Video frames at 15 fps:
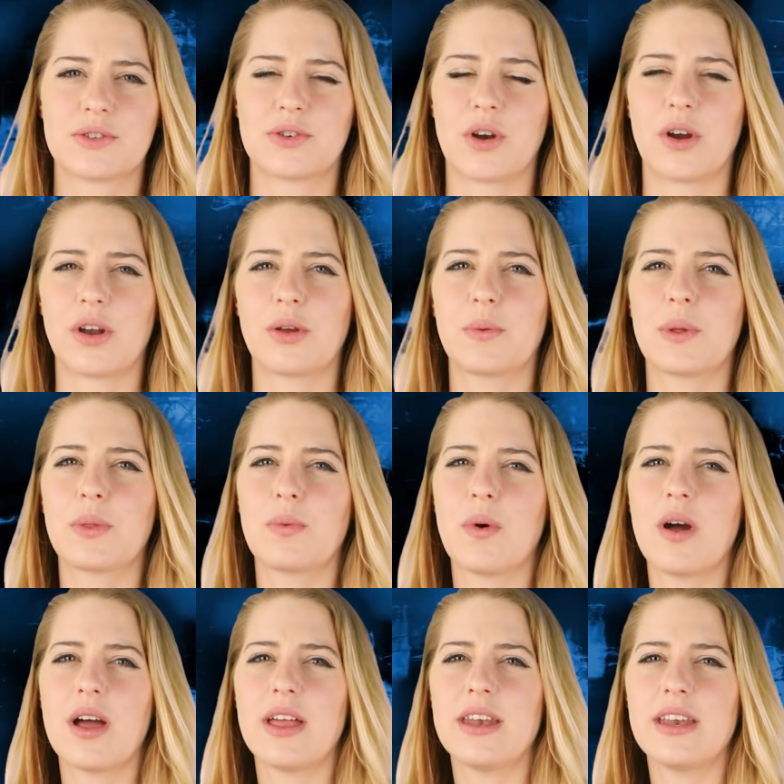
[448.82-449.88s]
Starting with
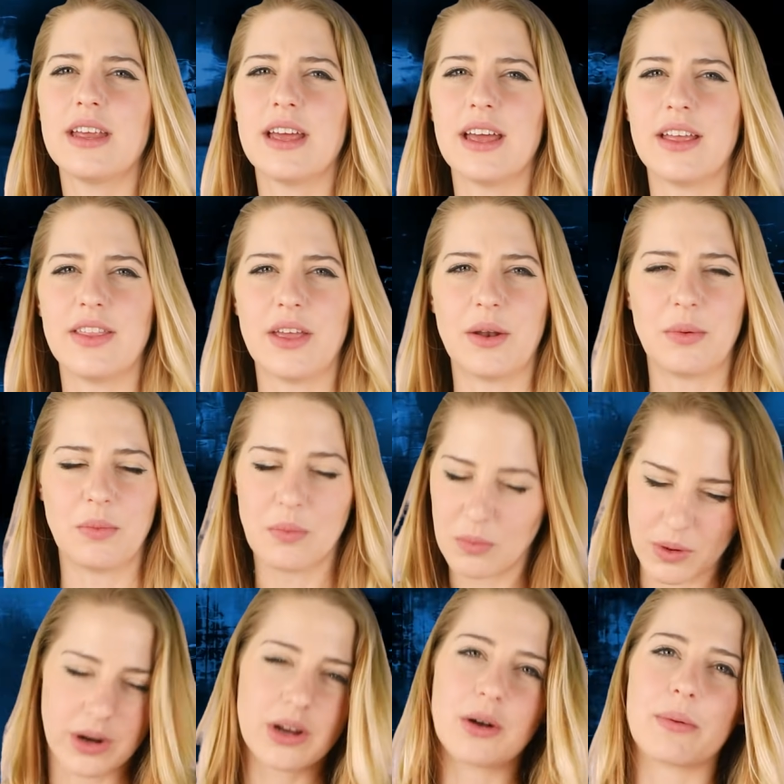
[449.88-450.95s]
one and then
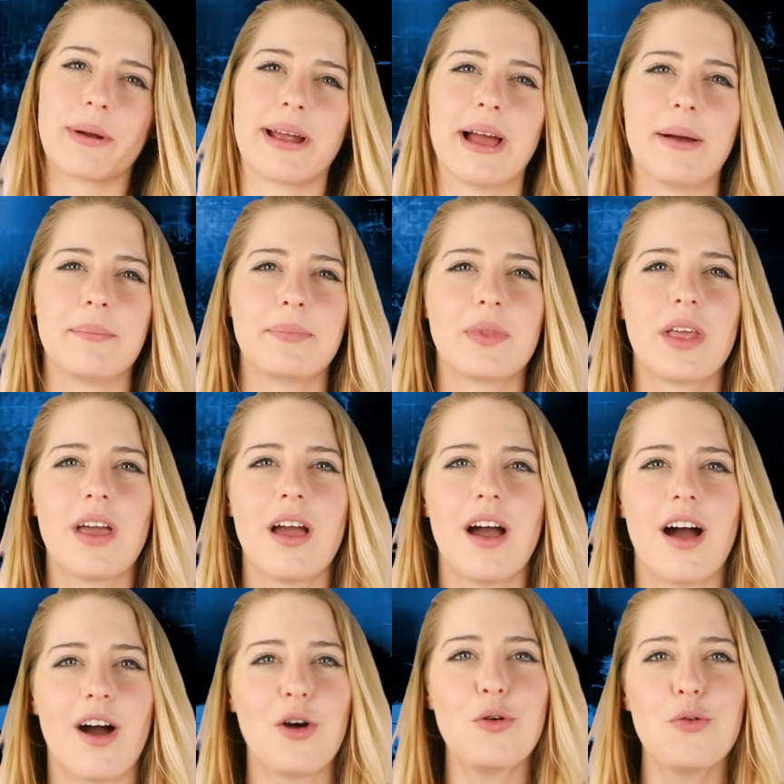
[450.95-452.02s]
working our way up.
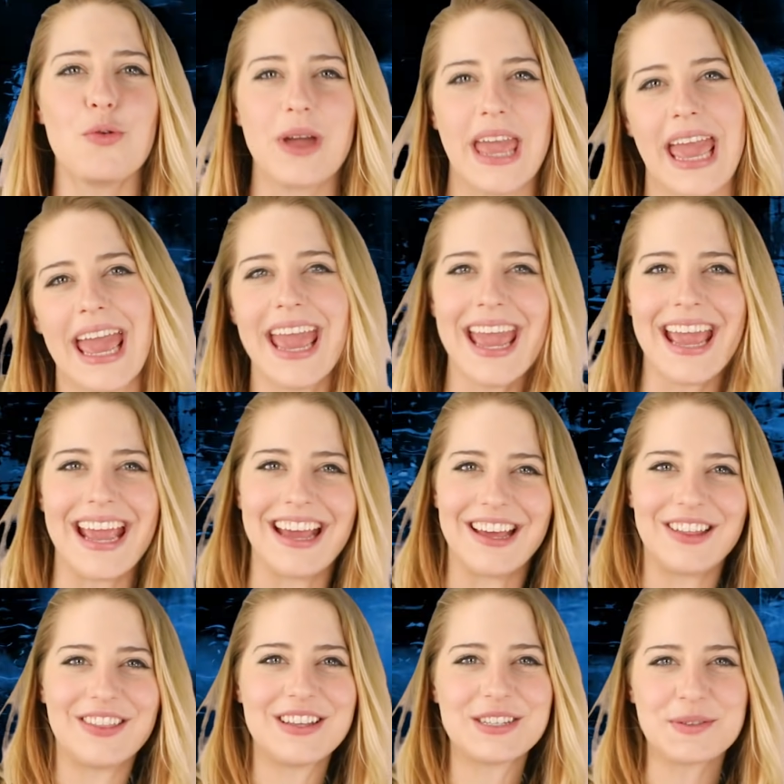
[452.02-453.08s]

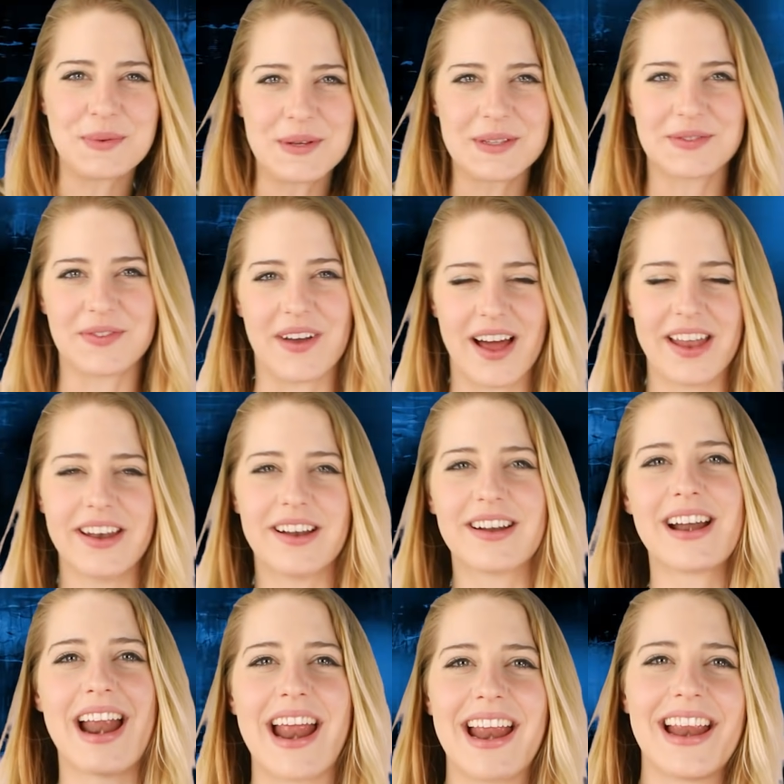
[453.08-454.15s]
Okay, this one was fun. All
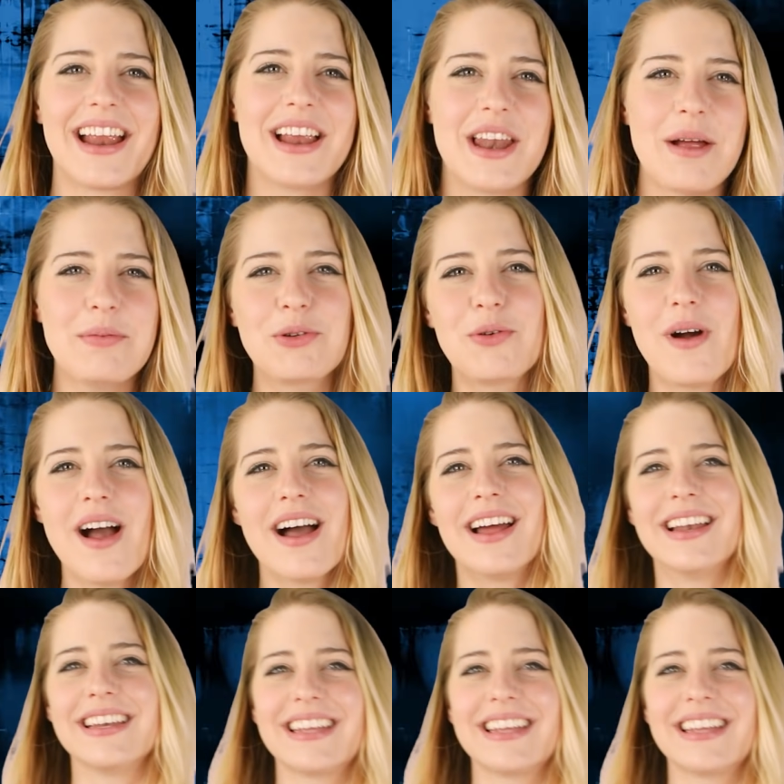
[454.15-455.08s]
right, number one.